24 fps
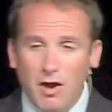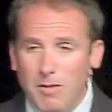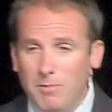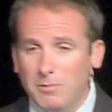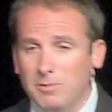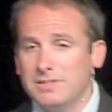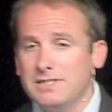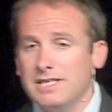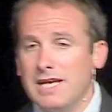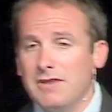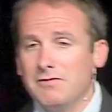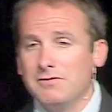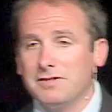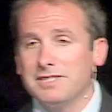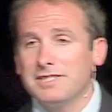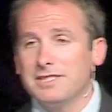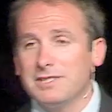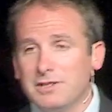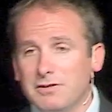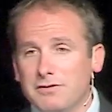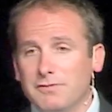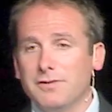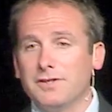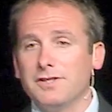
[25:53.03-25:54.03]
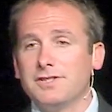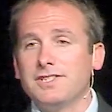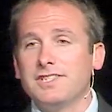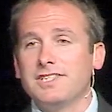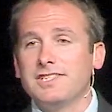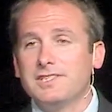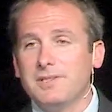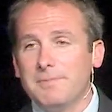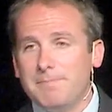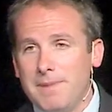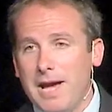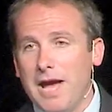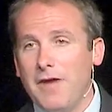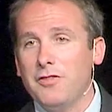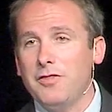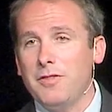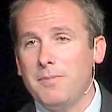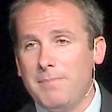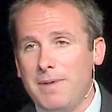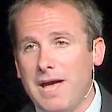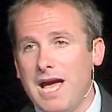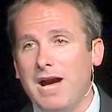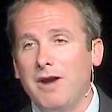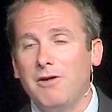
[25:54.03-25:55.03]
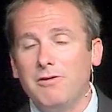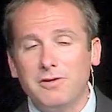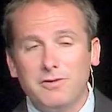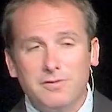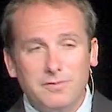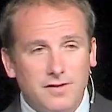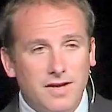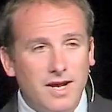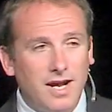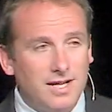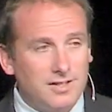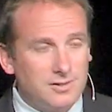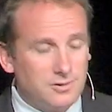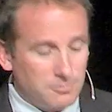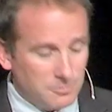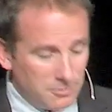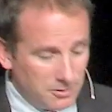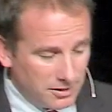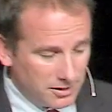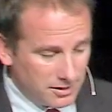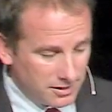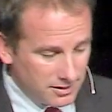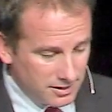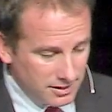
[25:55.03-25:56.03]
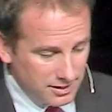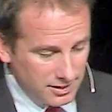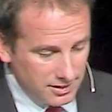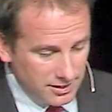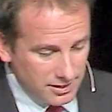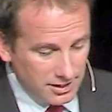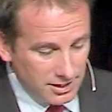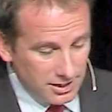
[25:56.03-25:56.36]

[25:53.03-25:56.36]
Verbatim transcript: Almost every single verse is about the power of God's Word.